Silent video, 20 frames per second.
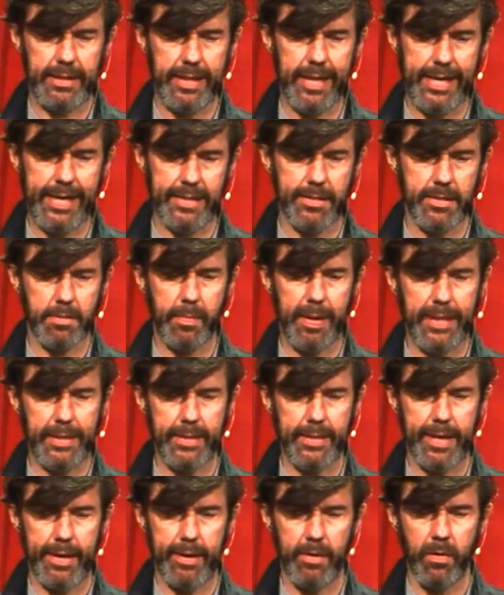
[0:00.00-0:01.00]
clients right
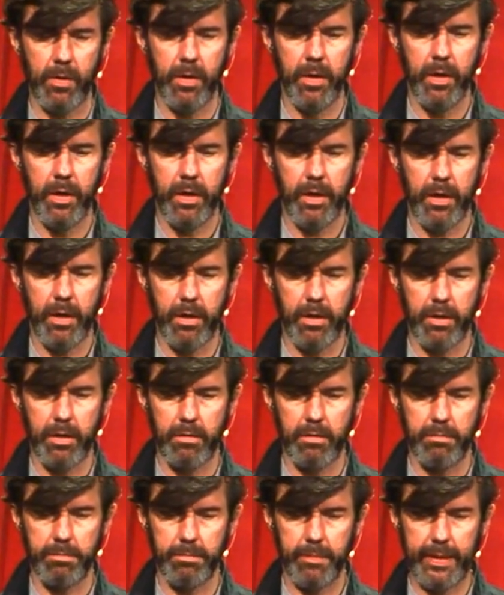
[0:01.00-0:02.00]
now, uh,